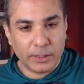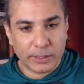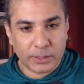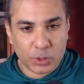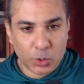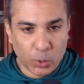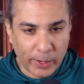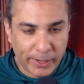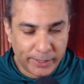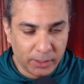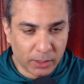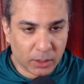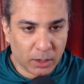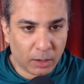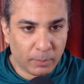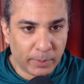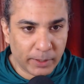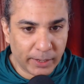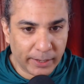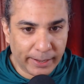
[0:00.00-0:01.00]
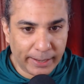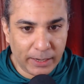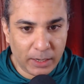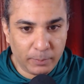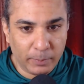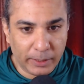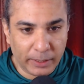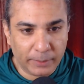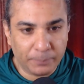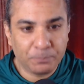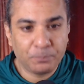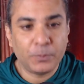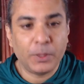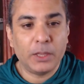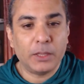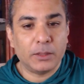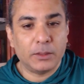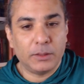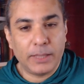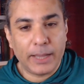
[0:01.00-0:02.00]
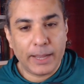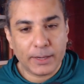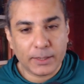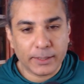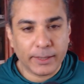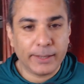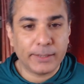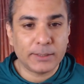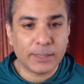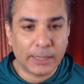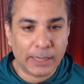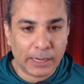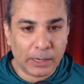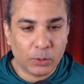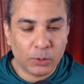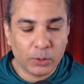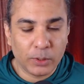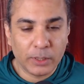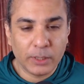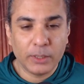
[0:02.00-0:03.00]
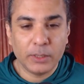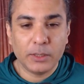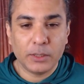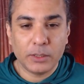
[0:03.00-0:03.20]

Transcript: destroying the common enemy. That is how